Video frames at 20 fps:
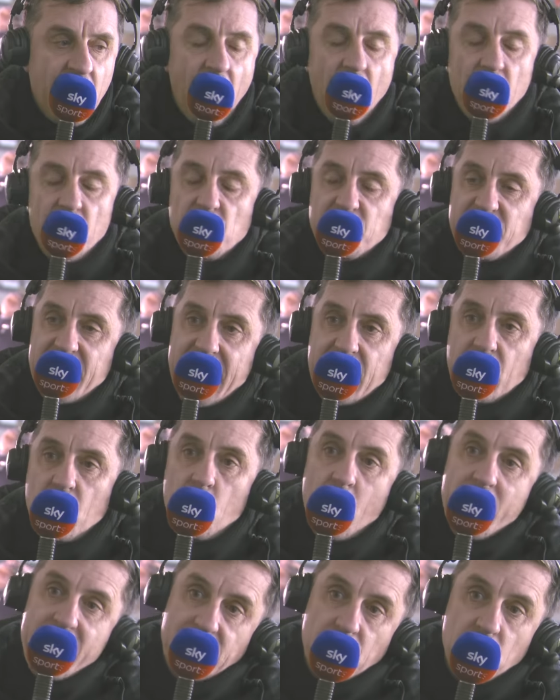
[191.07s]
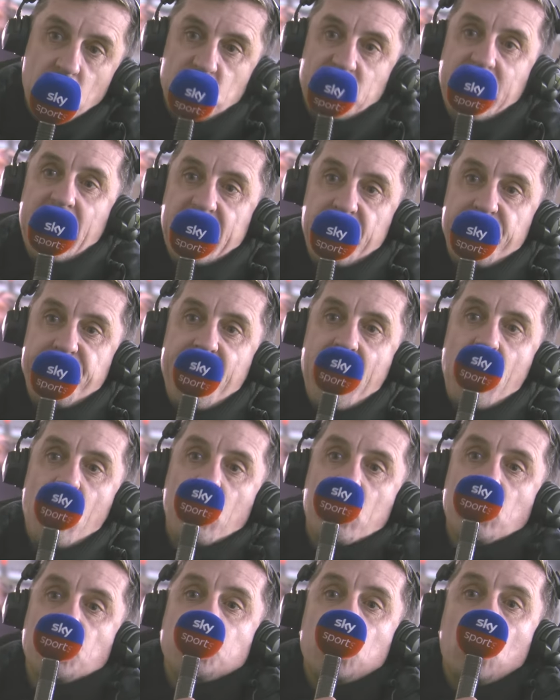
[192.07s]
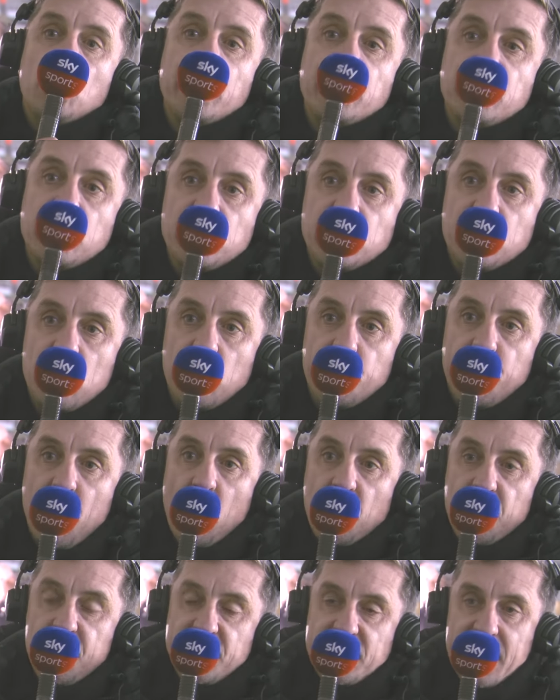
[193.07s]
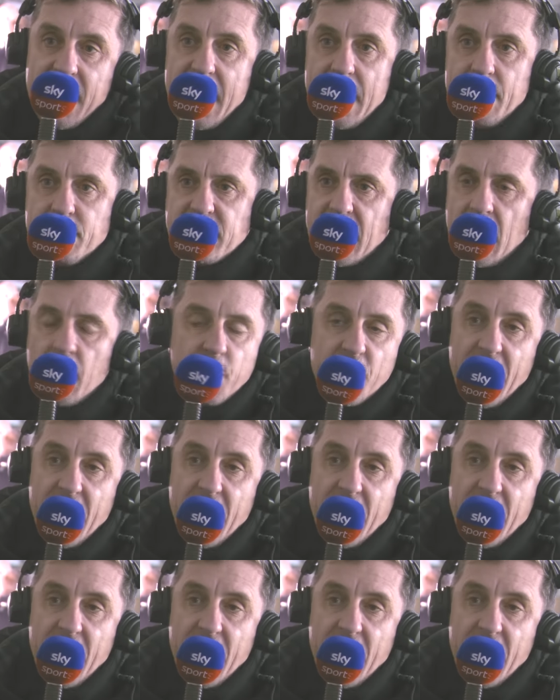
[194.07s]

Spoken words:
And there's an angle where it looks like a foul because Joe Linton's got both his arms out.